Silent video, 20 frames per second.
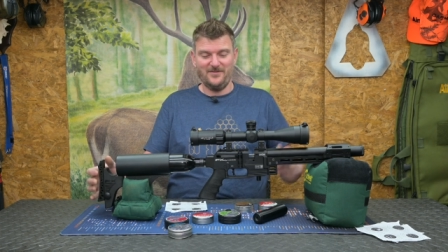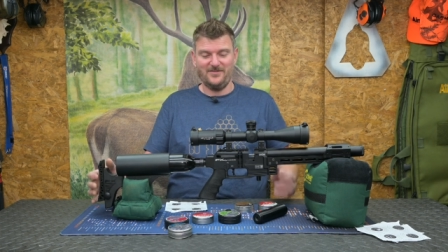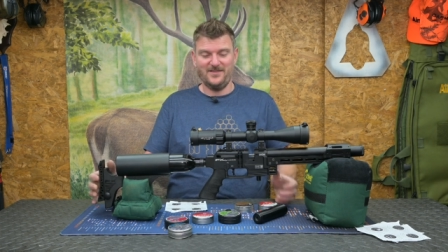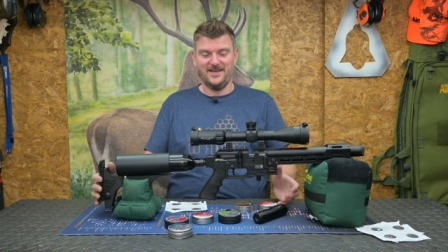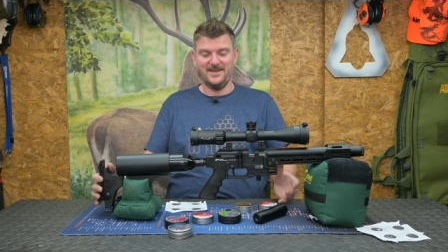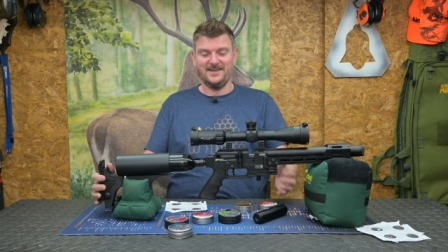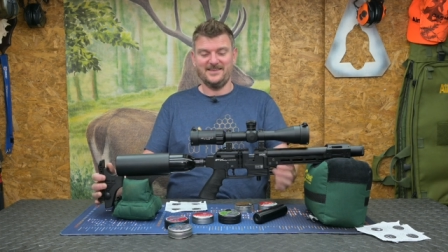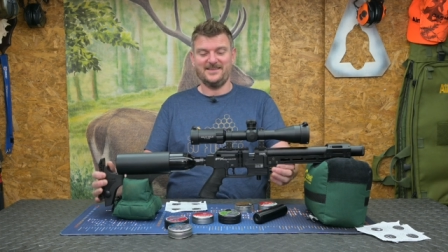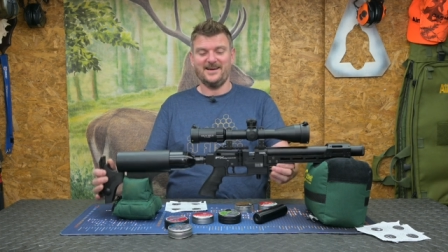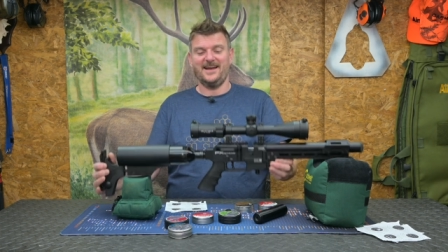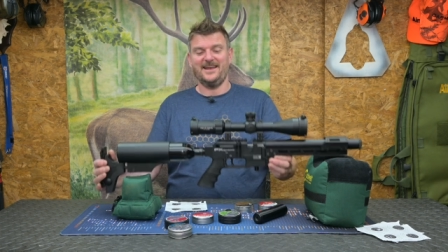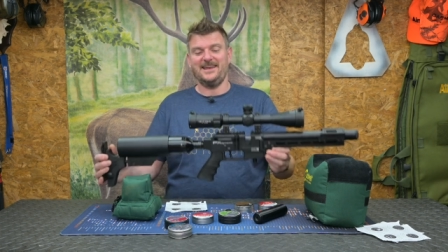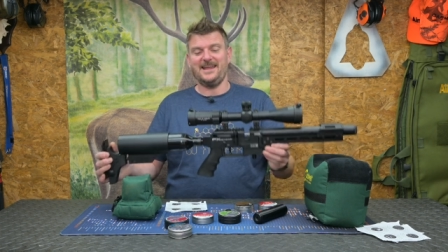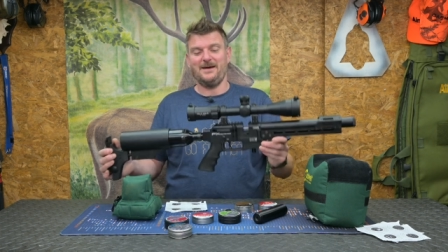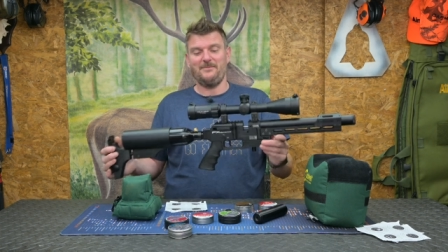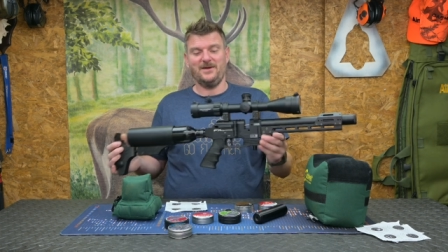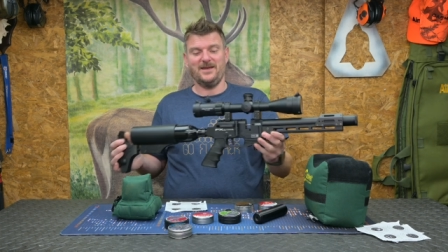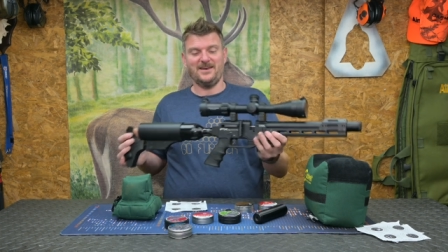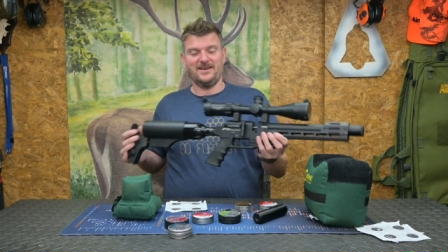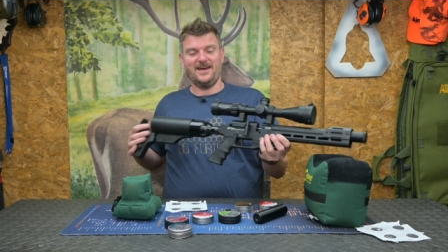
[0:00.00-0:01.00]
the
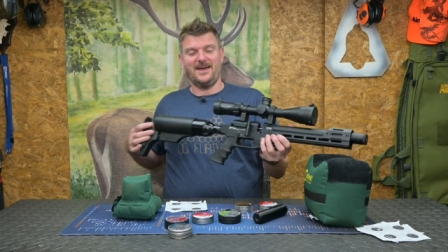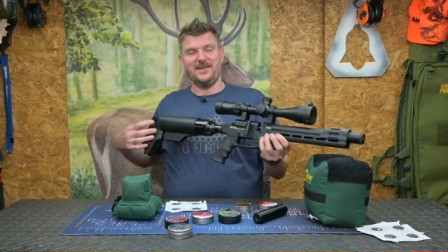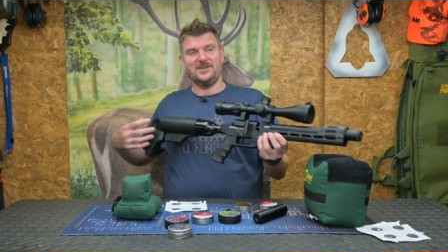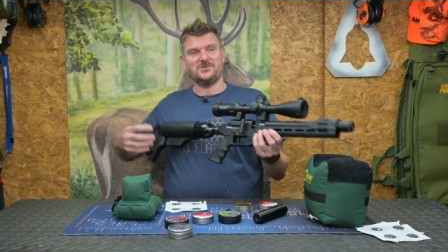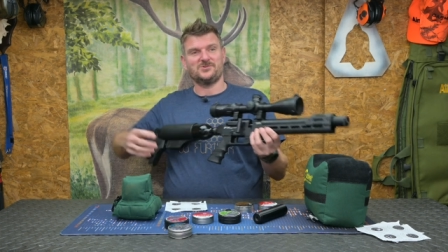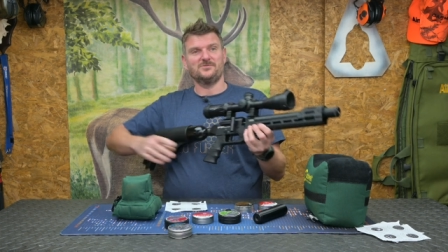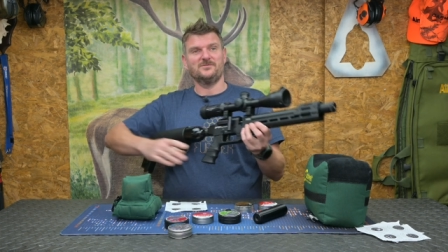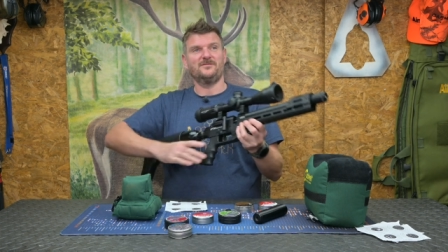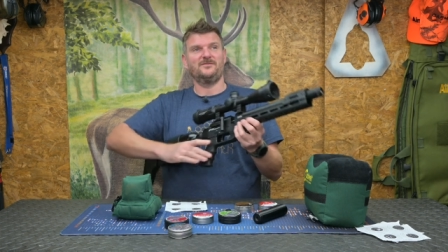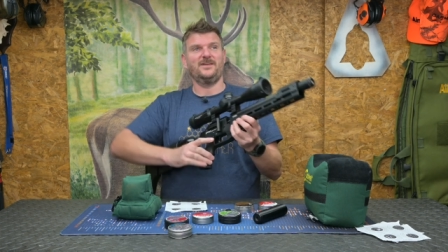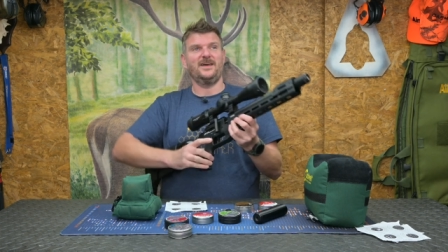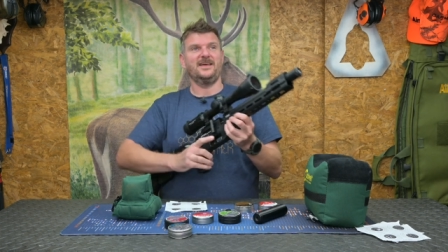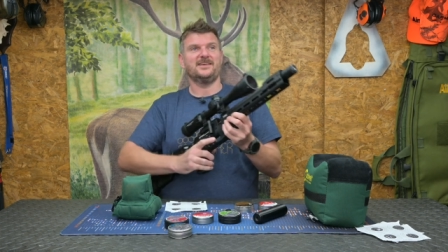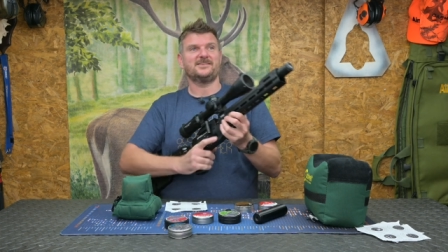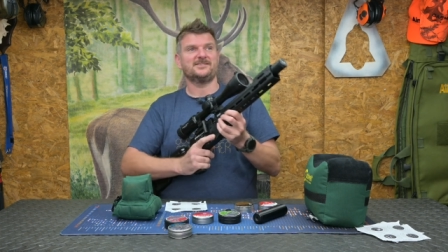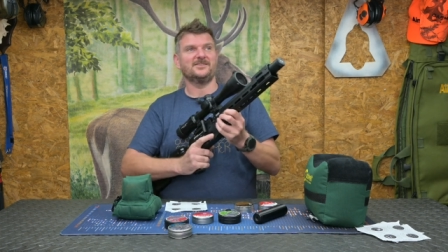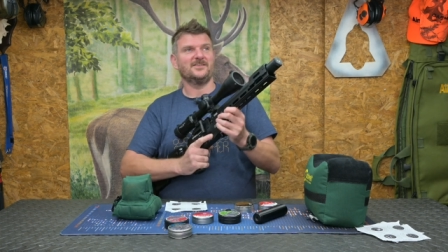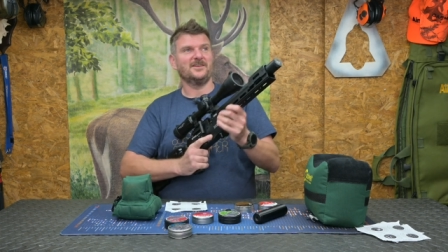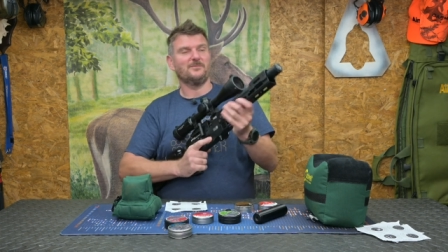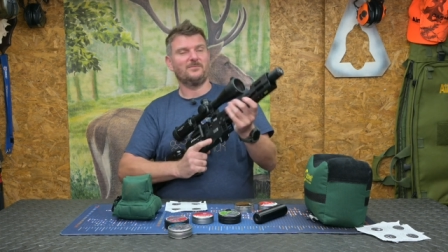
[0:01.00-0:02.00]
dynamic nature of
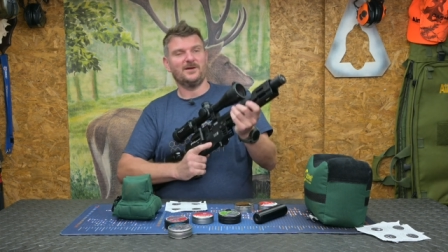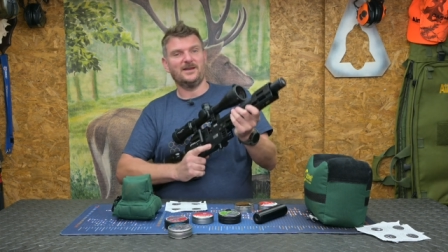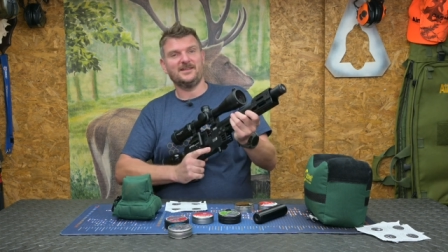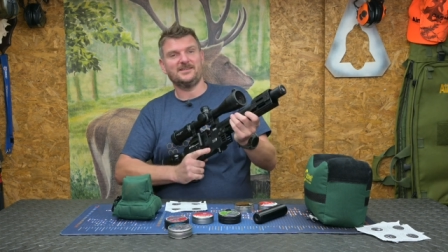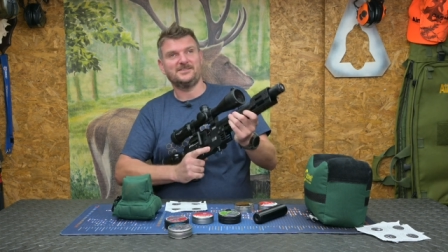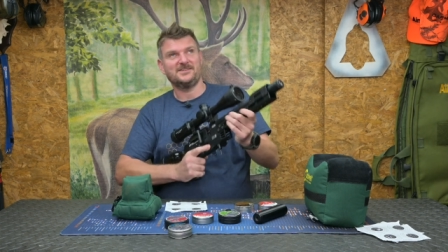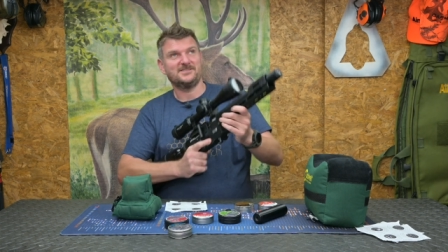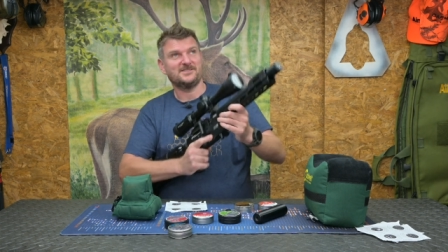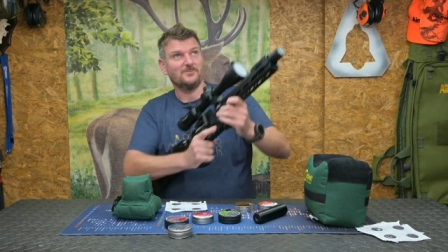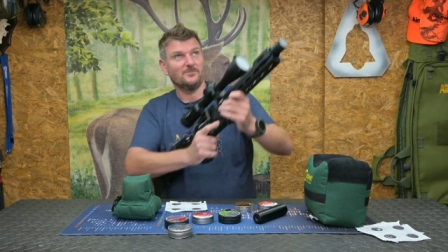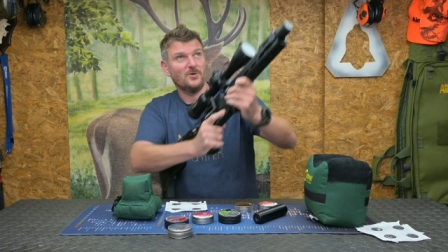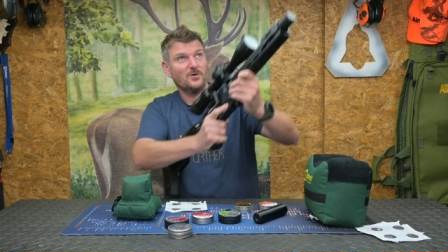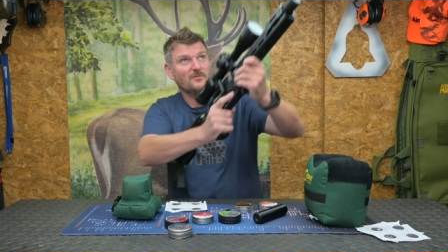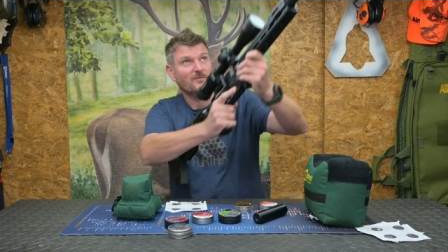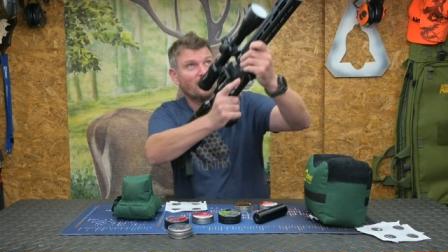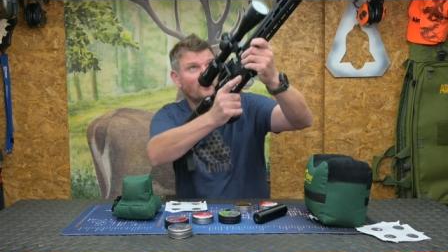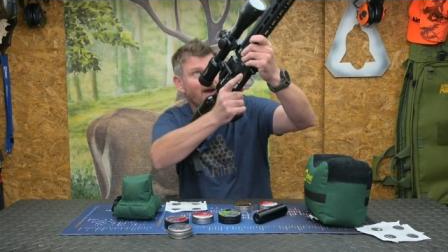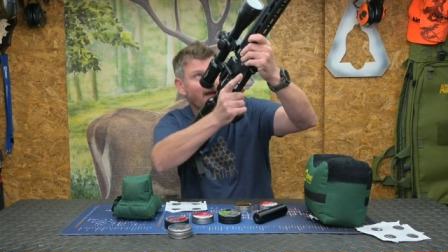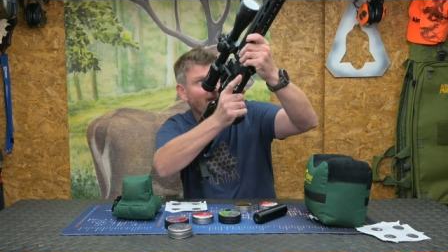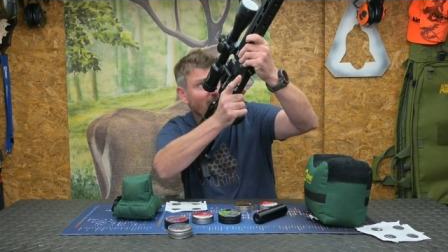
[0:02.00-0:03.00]
this and the ability to move
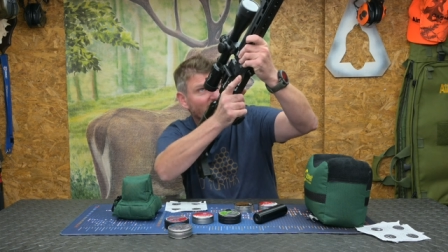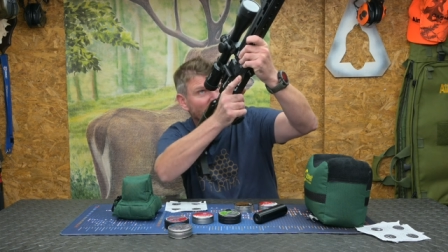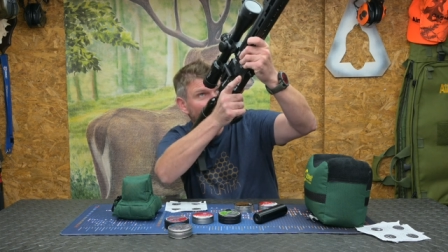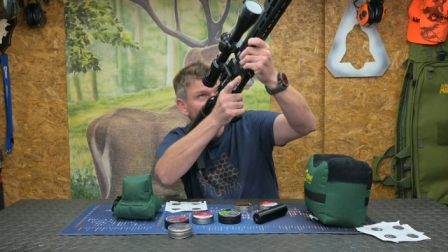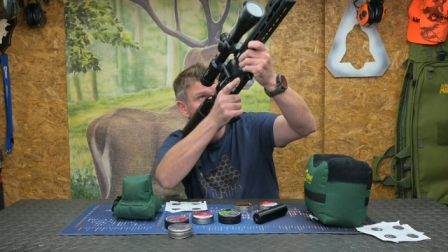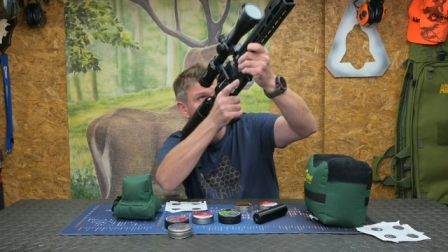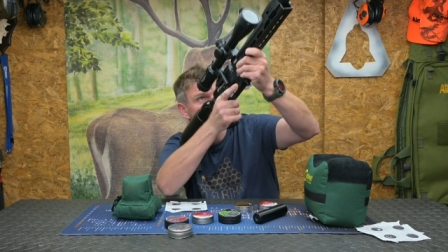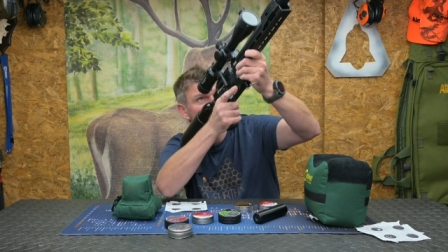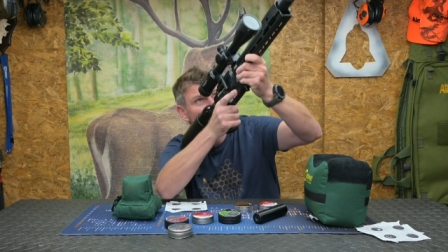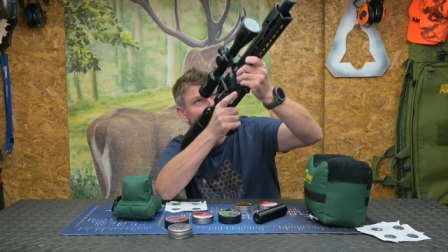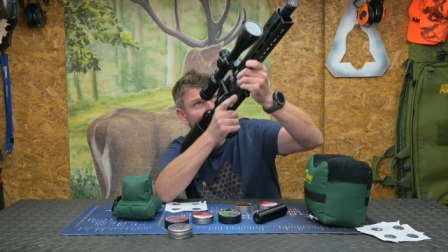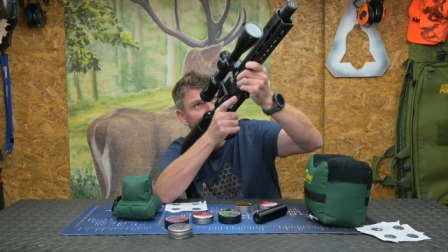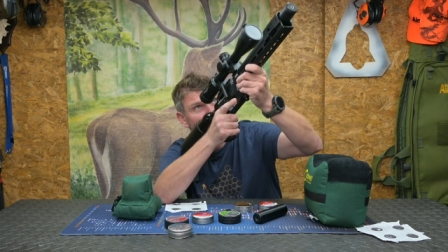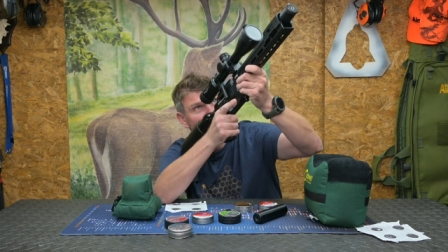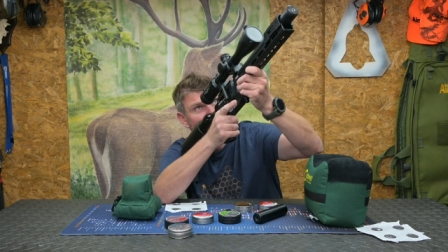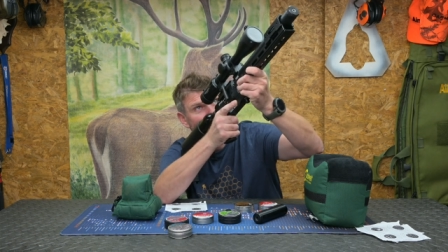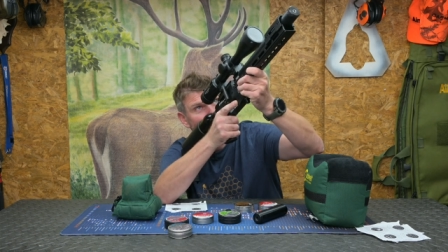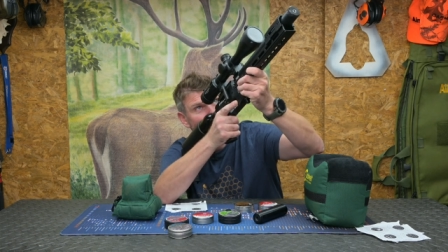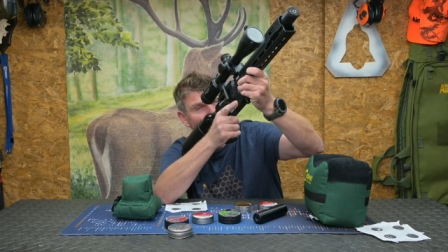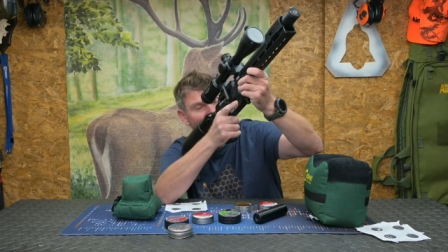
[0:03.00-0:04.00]
around, especially when
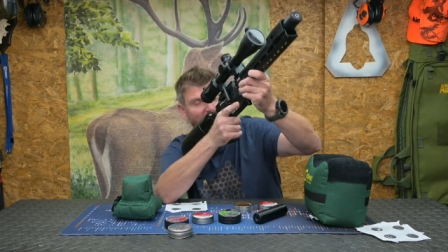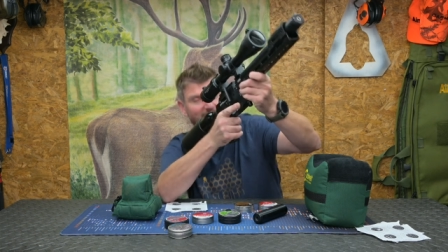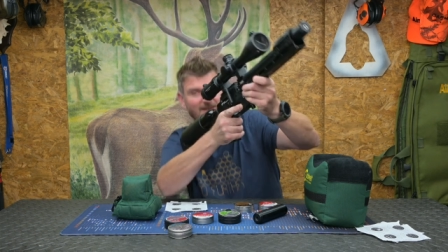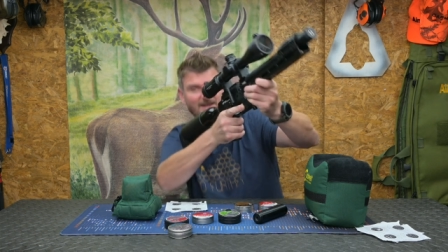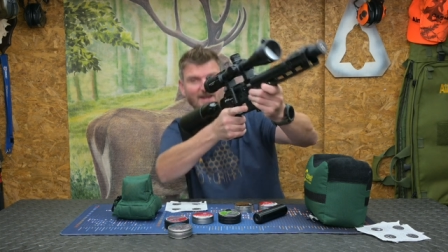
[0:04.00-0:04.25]
you're aiming in,